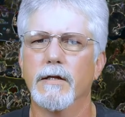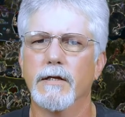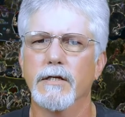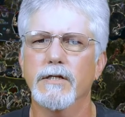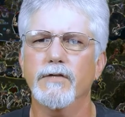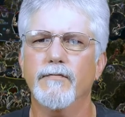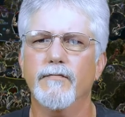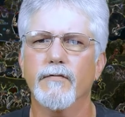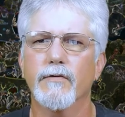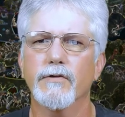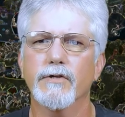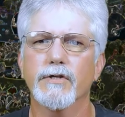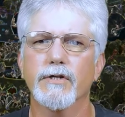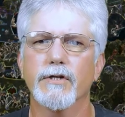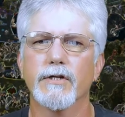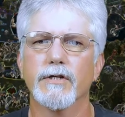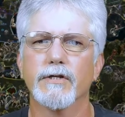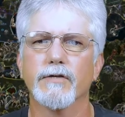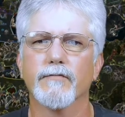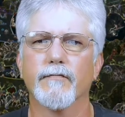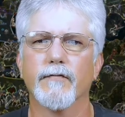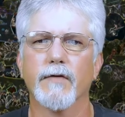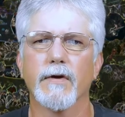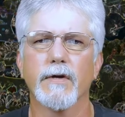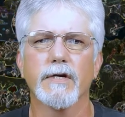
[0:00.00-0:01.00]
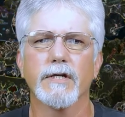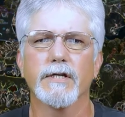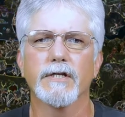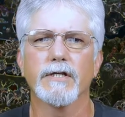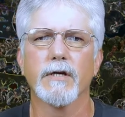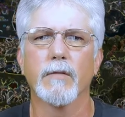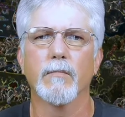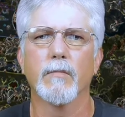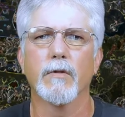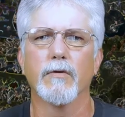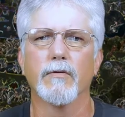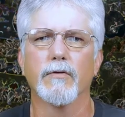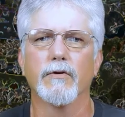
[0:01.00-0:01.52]
This version is very
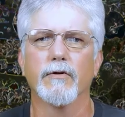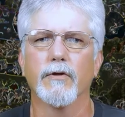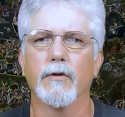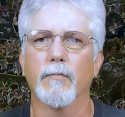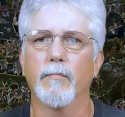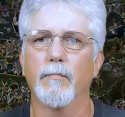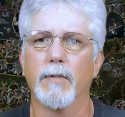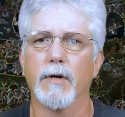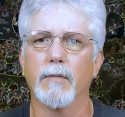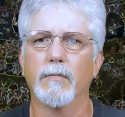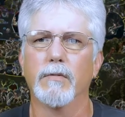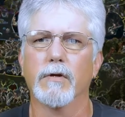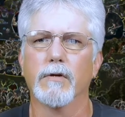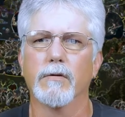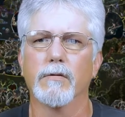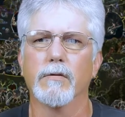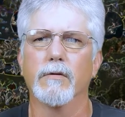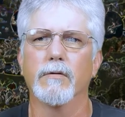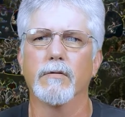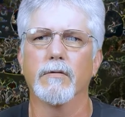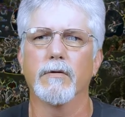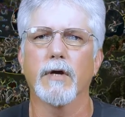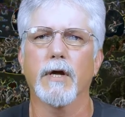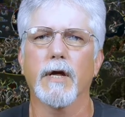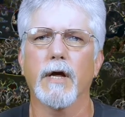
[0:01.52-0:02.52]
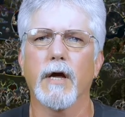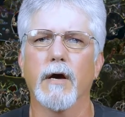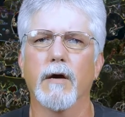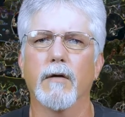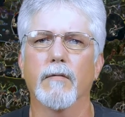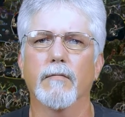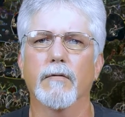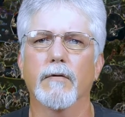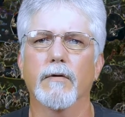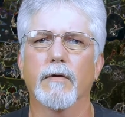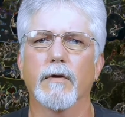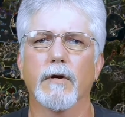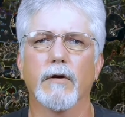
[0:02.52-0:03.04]
similar to the biblical account.
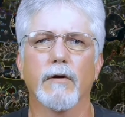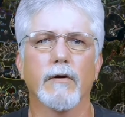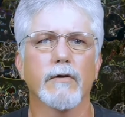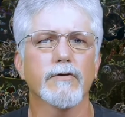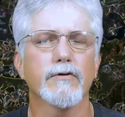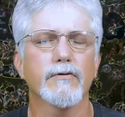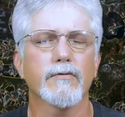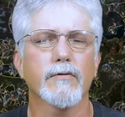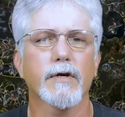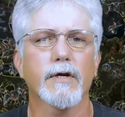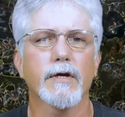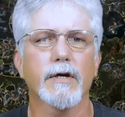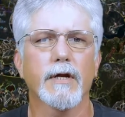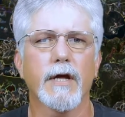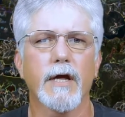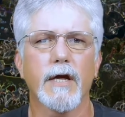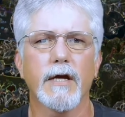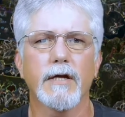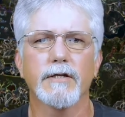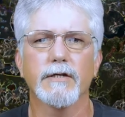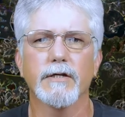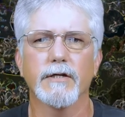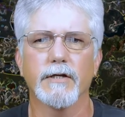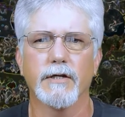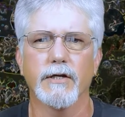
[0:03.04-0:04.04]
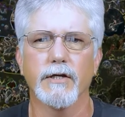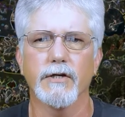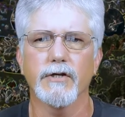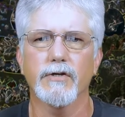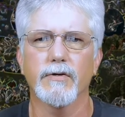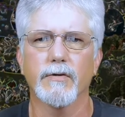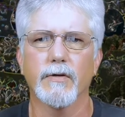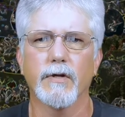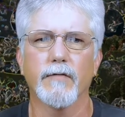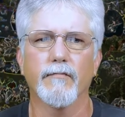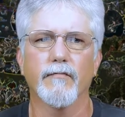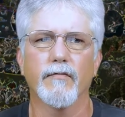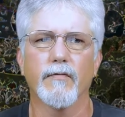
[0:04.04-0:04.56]
It also contains
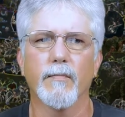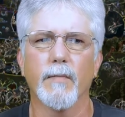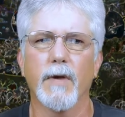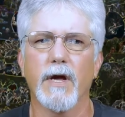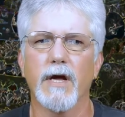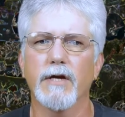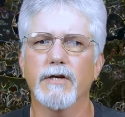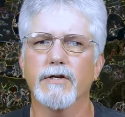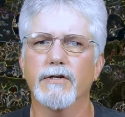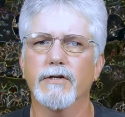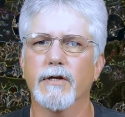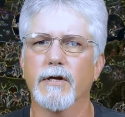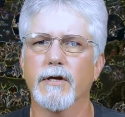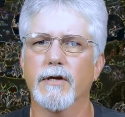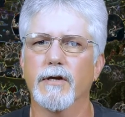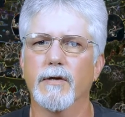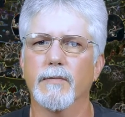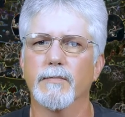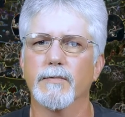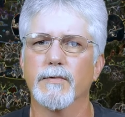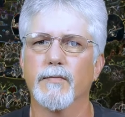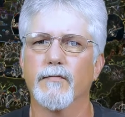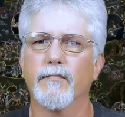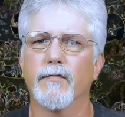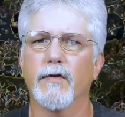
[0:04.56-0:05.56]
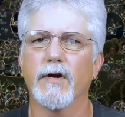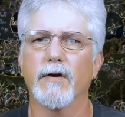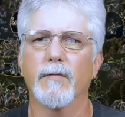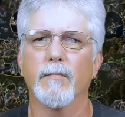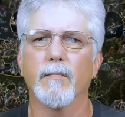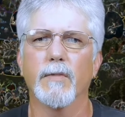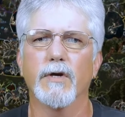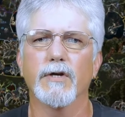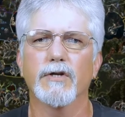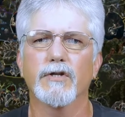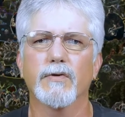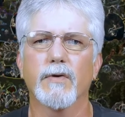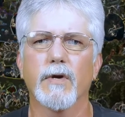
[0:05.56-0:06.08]
additional information that helps provide a
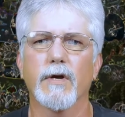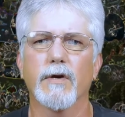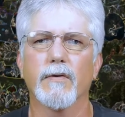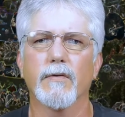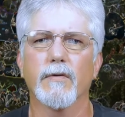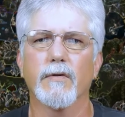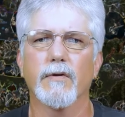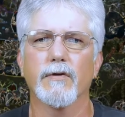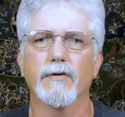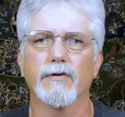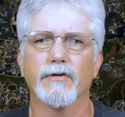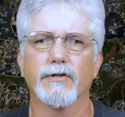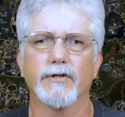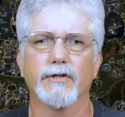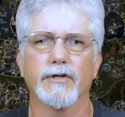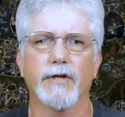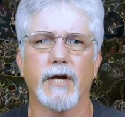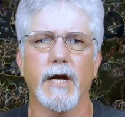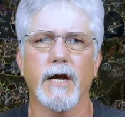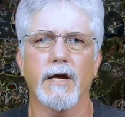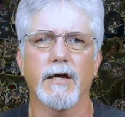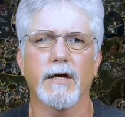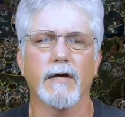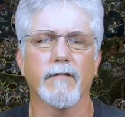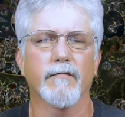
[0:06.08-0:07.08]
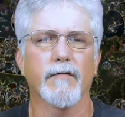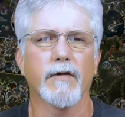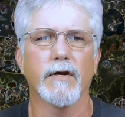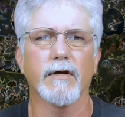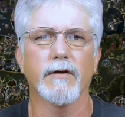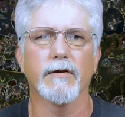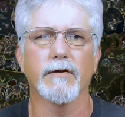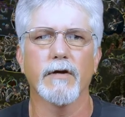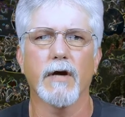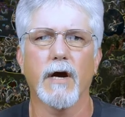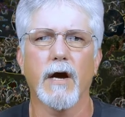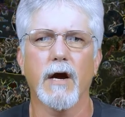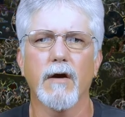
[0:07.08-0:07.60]
much greater understanding of the
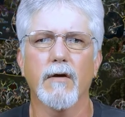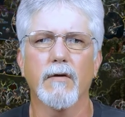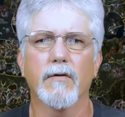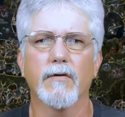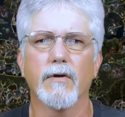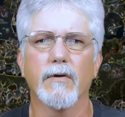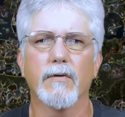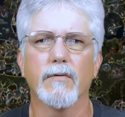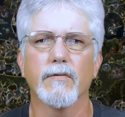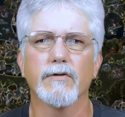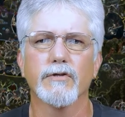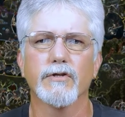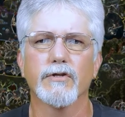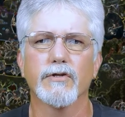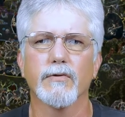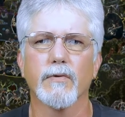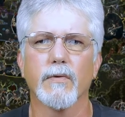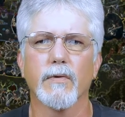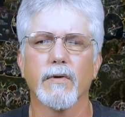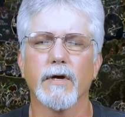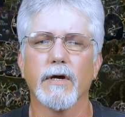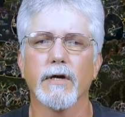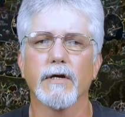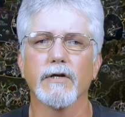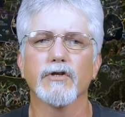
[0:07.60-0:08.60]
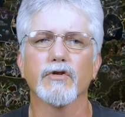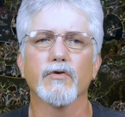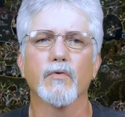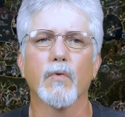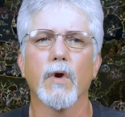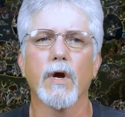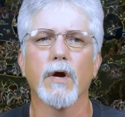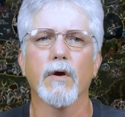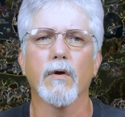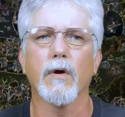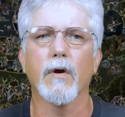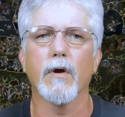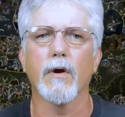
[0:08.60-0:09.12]
entire Noah story and his
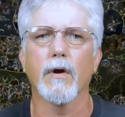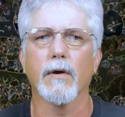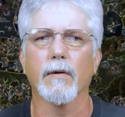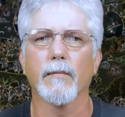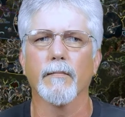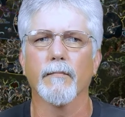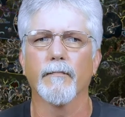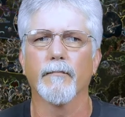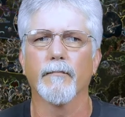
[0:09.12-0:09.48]
great ark.